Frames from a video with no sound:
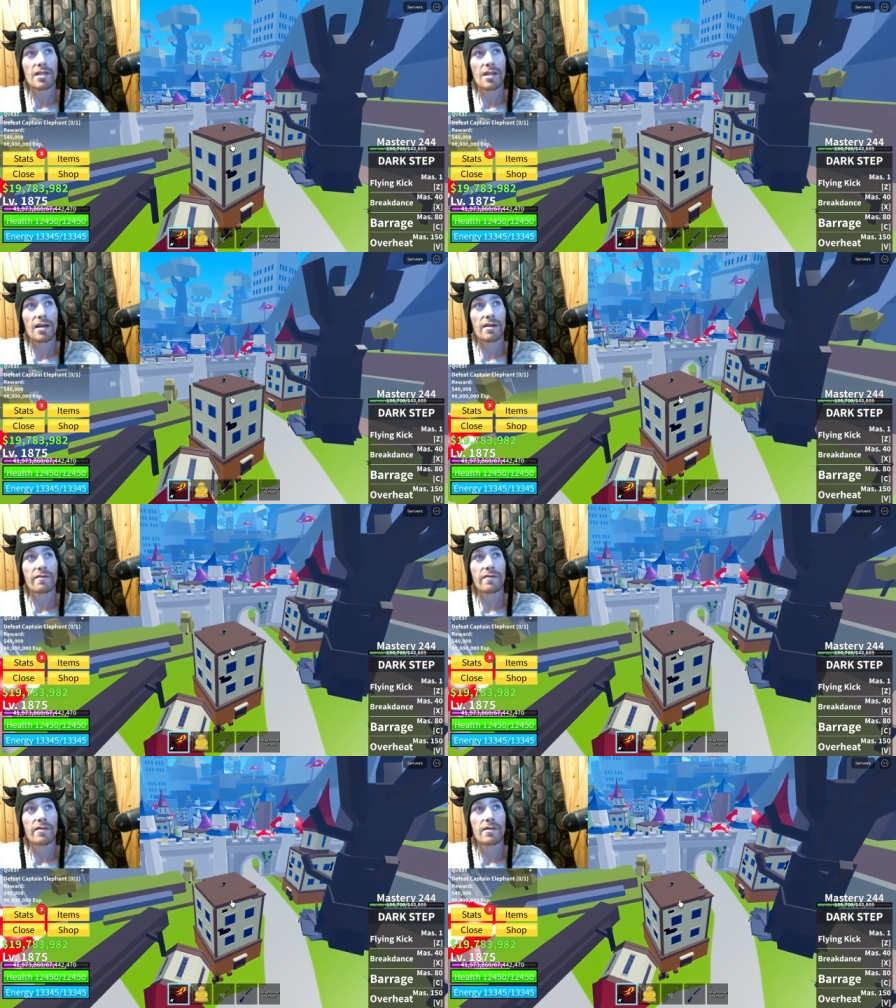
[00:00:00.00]

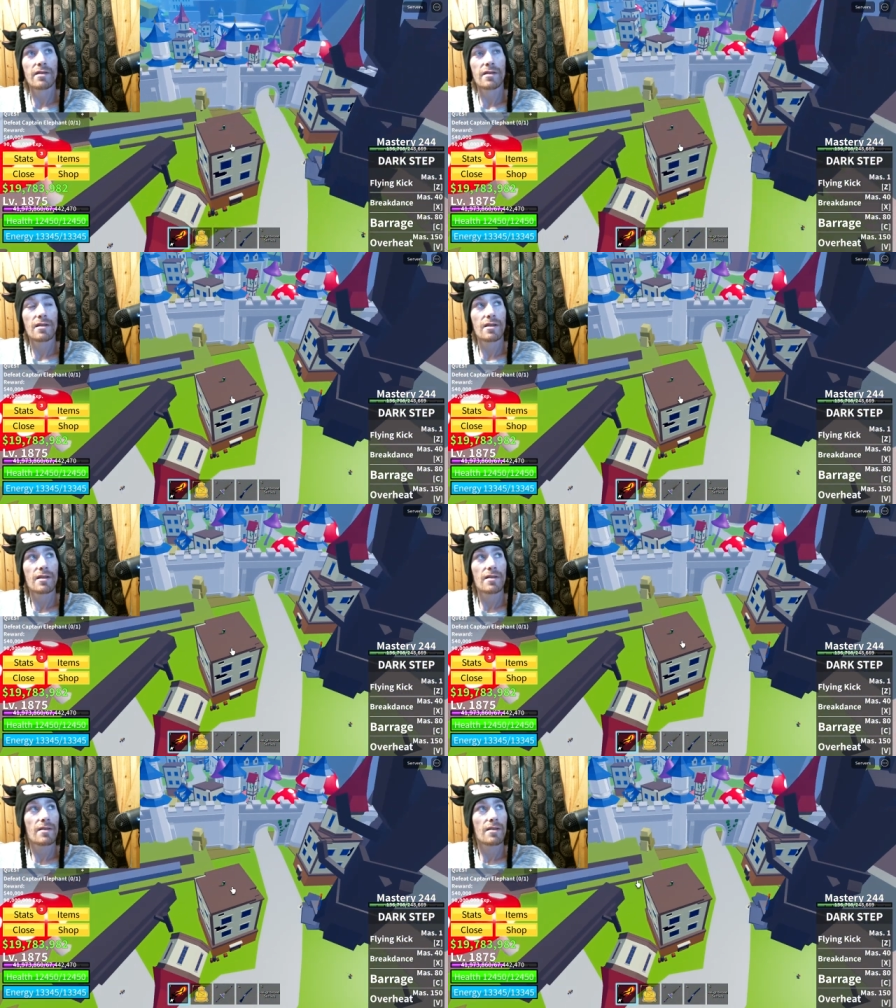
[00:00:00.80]
stuff
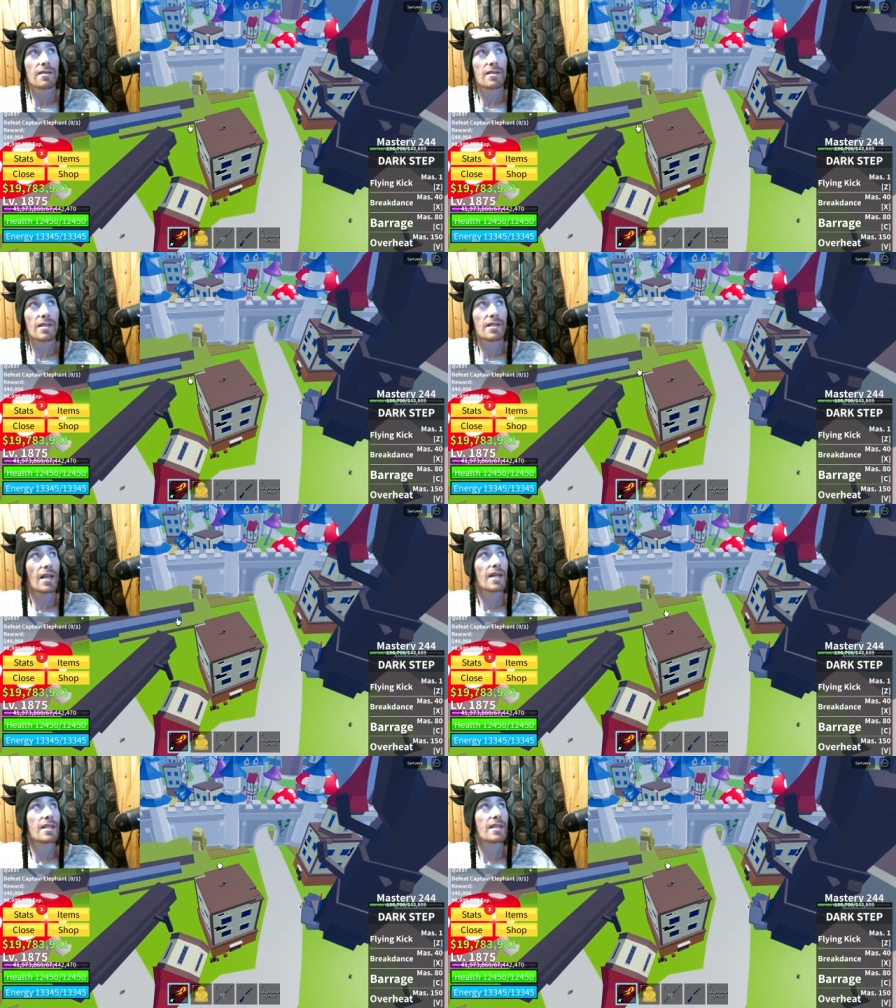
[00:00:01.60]
since the
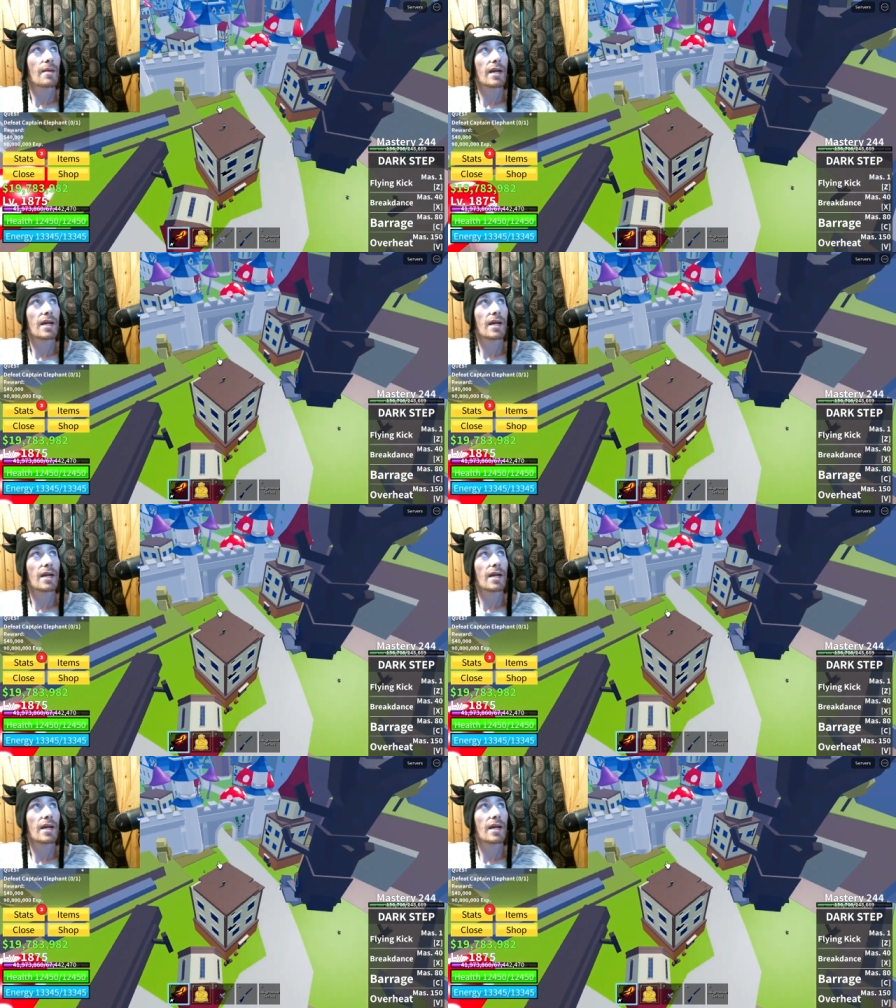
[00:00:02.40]
last time I